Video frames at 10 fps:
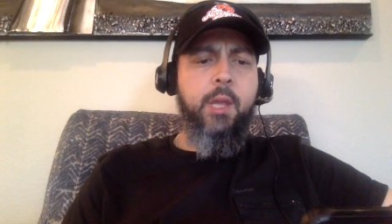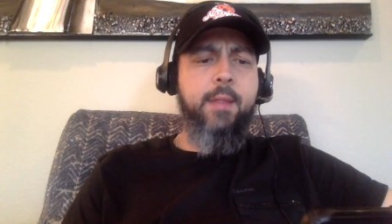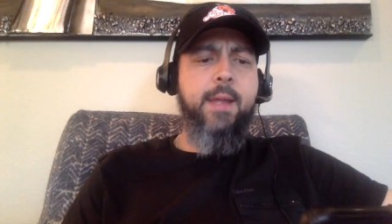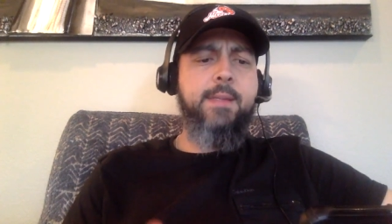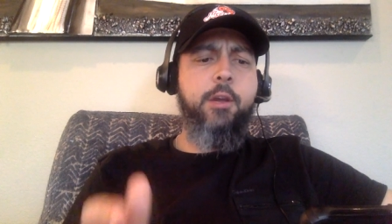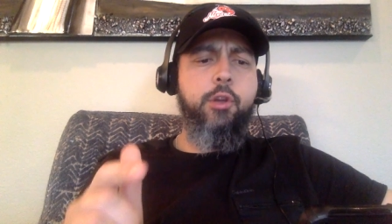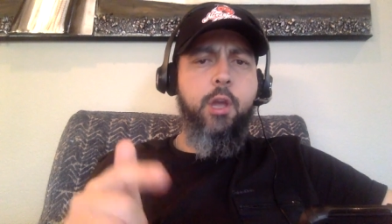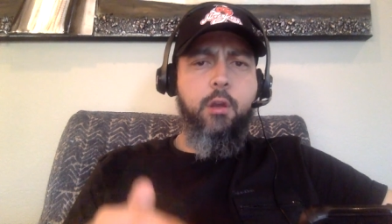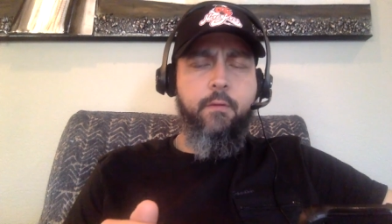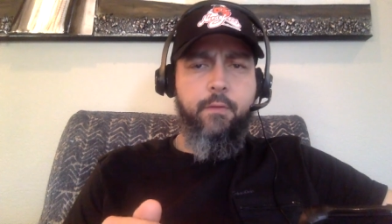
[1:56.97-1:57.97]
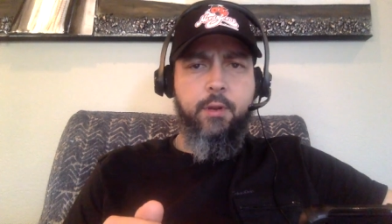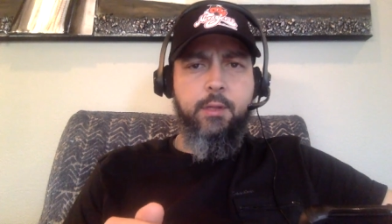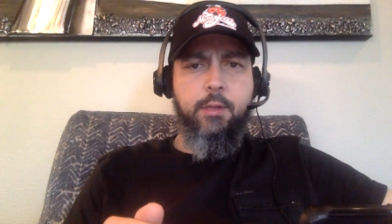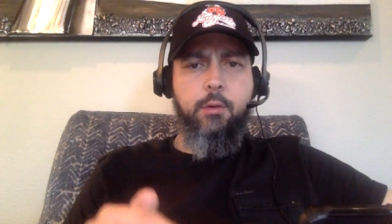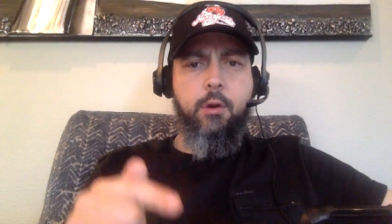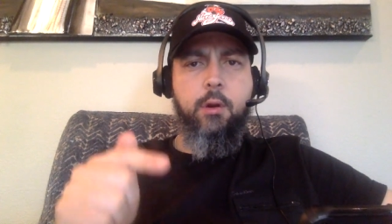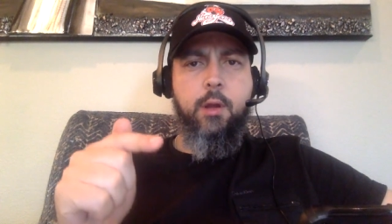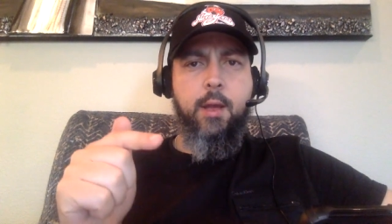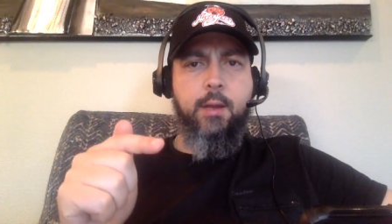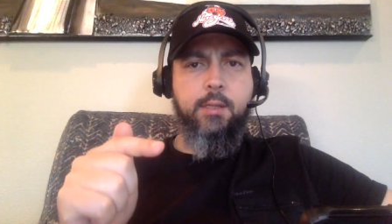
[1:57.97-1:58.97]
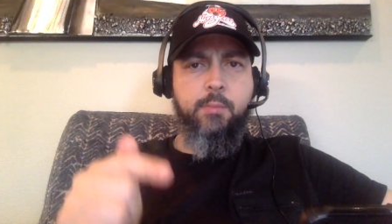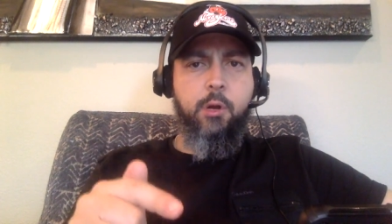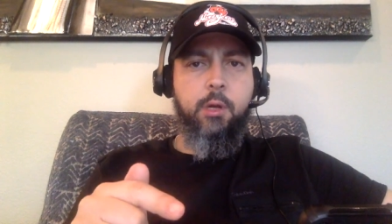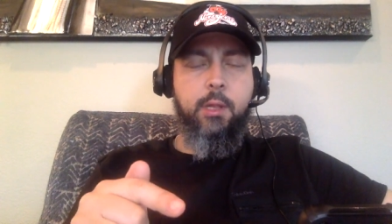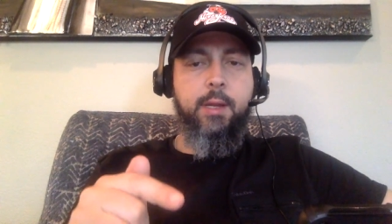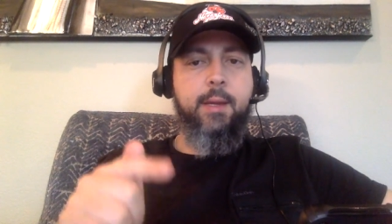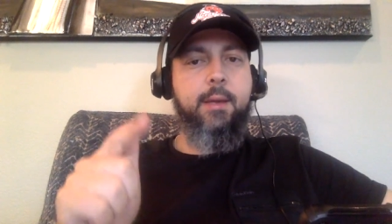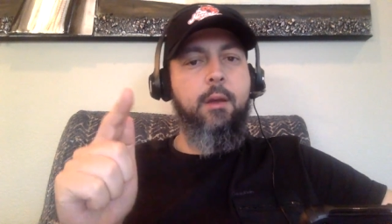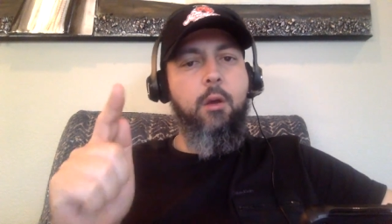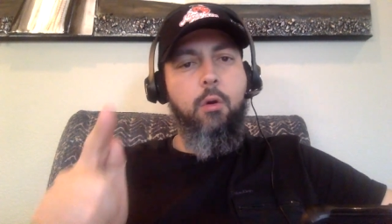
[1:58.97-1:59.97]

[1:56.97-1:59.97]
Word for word: that's how you get your foot in the door at a small clinic,